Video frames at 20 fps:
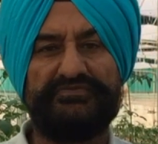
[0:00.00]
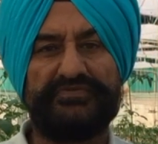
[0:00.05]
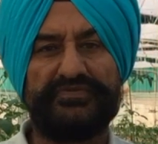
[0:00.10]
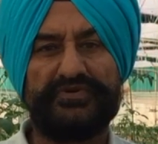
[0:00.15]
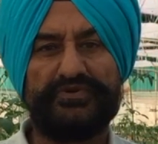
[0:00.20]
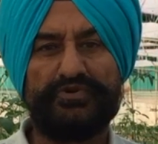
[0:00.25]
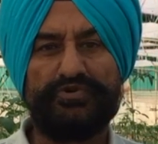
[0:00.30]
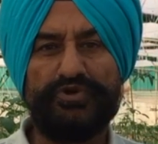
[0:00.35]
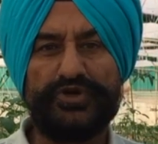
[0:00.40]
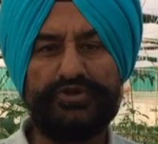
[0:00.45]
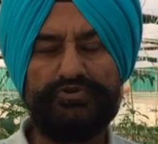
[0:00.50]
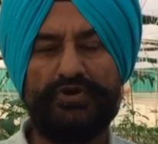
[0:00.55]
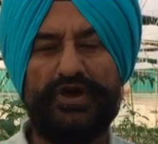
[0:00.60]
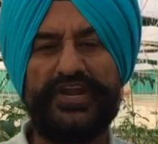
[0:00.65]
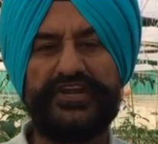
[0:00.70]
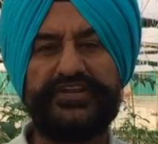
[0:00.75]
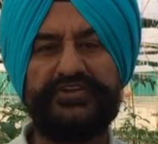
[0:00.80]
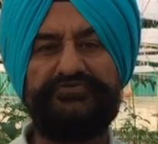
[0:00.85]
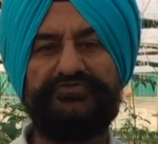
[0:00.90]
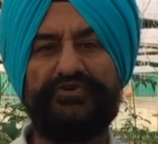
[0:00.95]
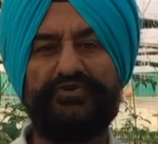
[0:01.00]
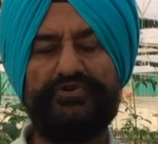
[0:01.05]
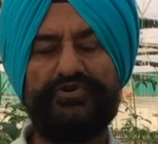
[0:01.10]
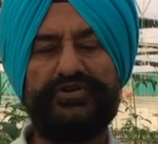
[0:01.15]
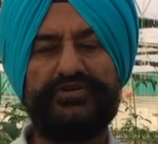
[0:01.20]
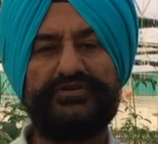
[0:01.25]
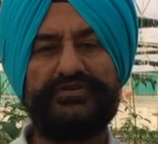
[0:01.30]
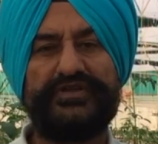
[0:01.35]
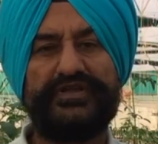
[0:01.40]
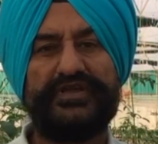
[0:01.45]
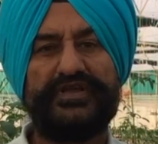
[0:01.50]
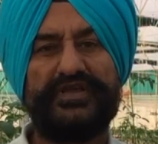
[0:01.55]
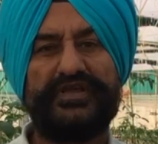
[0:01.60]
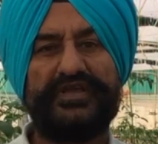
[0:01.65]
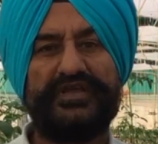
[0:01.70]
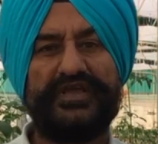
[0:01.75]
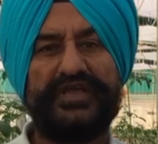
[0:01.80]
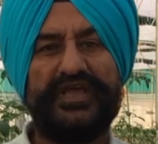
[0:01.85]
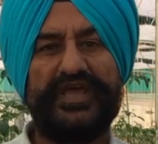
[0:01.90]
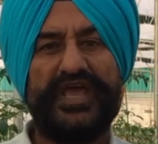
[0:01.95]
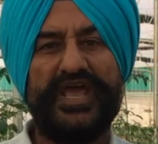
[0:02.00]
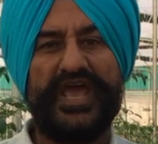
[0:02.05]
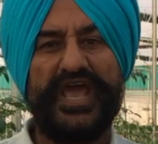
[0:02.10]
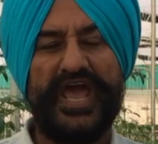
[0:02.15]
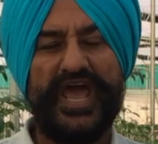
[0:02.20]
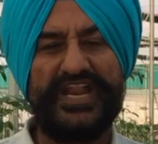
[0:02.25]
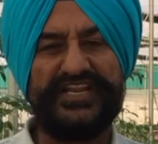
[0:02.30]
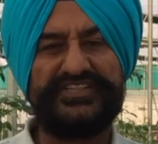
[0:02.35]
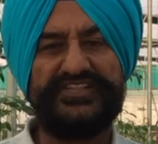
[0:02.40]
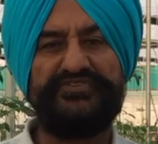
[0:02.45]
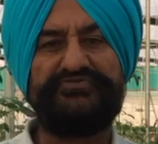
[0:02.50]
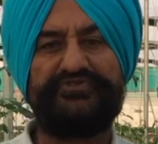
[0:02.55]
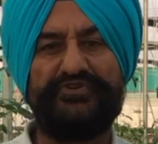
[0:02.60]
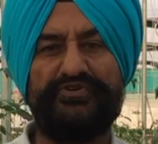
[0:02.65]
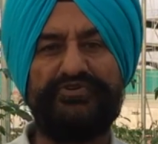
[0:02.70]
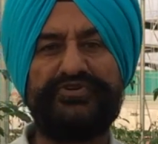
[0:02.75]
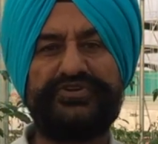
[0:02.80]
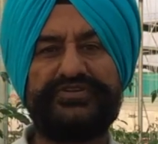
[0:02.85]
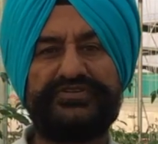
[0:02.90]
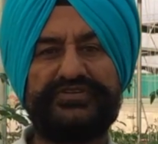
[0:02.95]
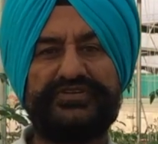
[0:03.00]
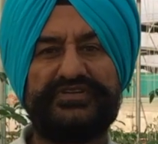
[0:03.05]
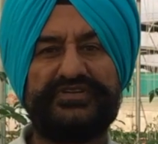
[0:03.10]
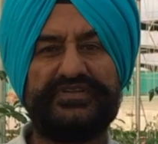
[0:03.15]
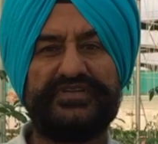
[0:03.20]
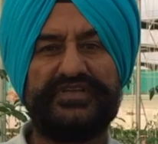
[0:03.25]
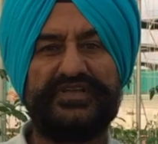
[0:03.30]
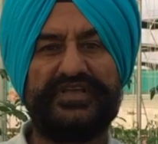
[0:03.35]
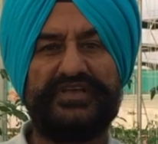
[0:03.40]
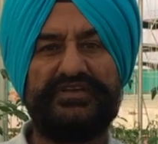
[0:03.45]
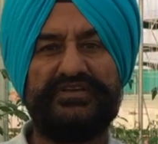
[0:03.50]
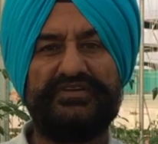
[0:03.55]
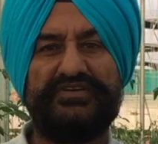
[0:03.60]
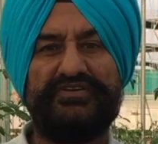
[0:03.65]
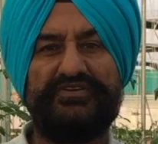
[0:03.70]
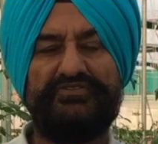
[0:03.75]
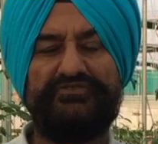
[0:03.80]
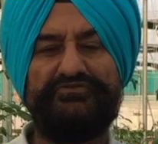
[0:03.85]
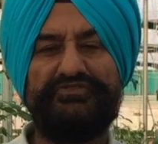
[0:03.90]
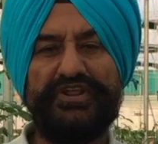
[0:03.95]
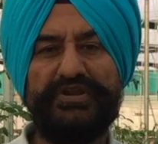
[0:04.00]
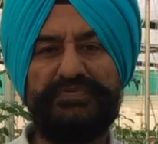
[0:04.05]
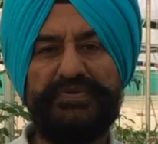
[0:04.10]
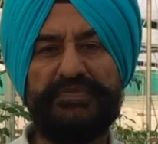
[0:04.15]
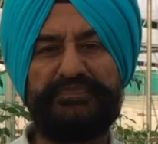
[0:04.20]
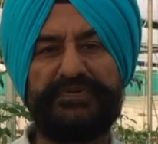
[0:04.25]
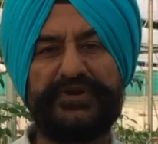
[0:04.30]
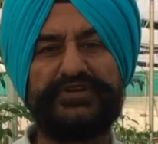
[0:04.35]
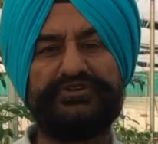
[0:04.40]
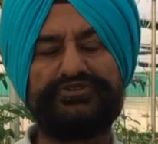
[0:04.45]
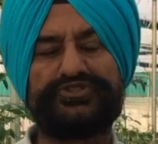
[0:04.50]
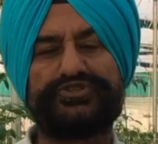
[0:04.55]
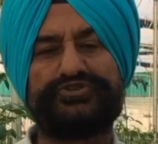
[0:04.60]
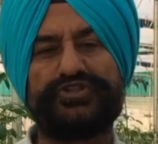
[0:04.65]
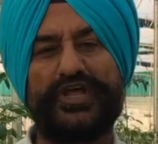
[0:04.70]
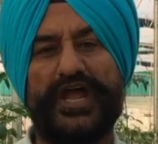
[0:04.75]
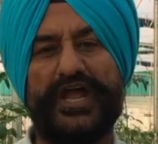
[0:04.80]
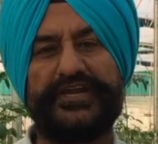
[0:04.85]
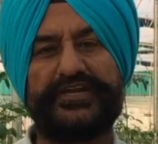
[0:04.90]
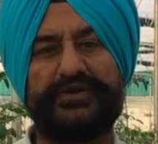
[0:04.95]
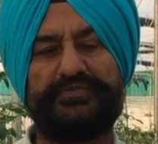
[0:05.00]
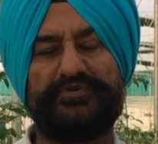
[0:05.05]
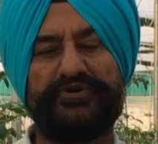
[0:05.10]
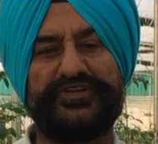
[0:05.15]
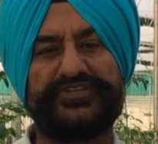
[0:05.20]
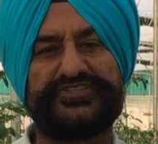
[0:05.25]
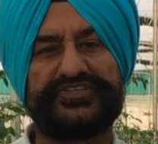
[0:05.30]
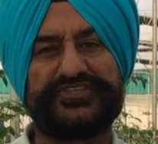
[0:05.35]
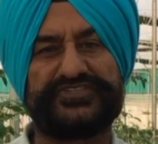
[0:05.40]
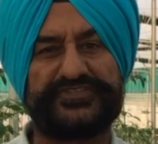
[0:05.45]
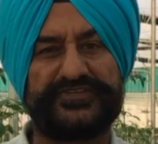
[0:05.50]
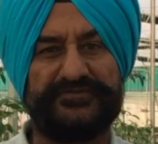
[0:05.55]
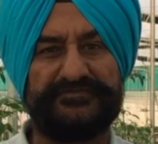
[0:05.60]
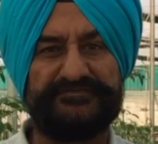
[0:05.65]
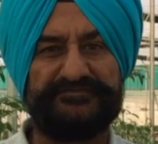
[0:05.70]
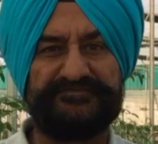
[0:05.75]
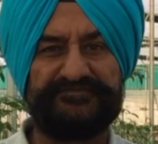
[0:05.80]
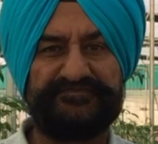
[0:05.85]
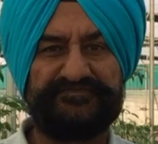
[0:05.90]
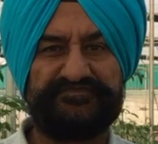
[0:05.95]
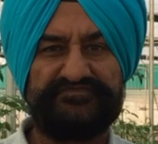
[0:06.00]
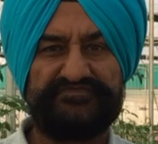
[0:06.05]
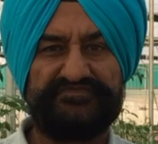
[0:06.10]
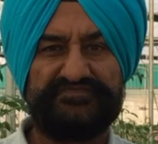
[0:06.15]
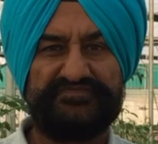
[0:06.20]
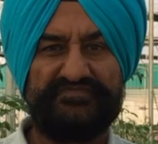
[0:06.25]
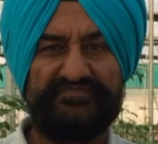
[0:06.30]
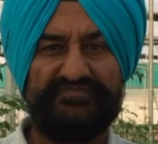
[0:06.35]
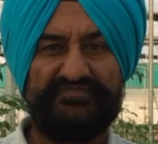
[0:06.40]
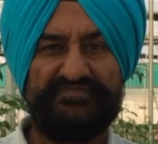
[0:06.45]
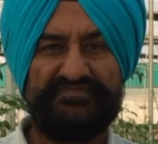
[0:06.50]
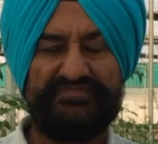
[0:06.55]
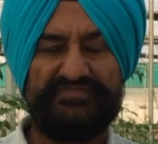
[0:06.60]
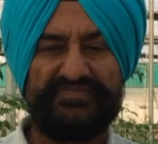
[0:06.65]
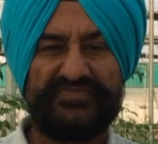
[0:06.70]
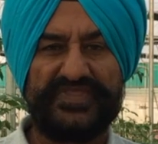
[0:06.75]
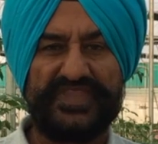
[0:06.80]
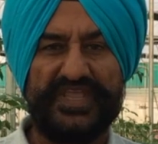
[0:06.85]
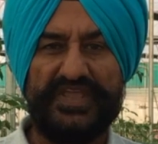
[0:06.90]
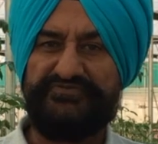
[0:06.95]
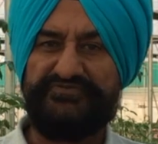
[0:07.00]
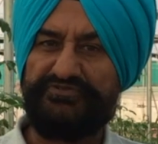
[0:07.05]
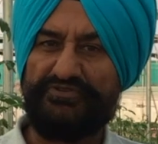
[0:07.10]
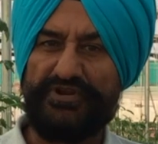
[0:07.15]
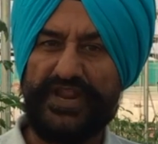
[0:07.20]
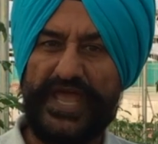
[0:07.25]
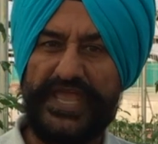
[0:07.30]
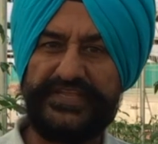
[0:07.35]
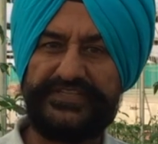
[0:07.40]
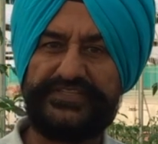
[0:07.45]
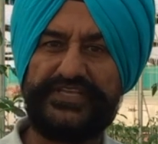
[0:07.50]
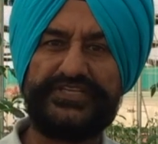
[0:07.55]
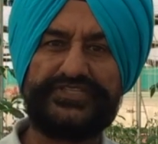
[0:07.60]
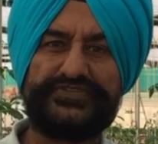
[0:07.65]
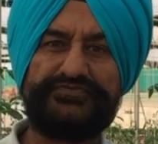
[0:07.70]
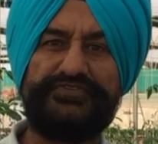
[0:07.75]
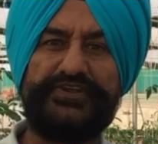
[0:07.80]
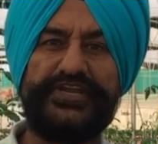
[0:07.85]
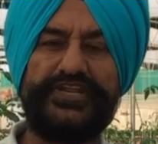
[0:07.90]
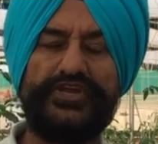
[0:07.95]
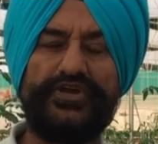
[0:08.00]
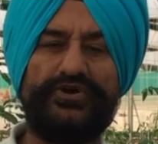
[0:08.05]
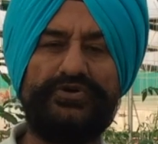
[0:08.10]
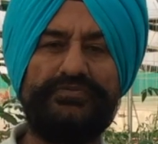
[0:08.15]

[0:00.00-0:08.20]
Good quality food, healthy food will be produced through the hydroponic system. If you like this video,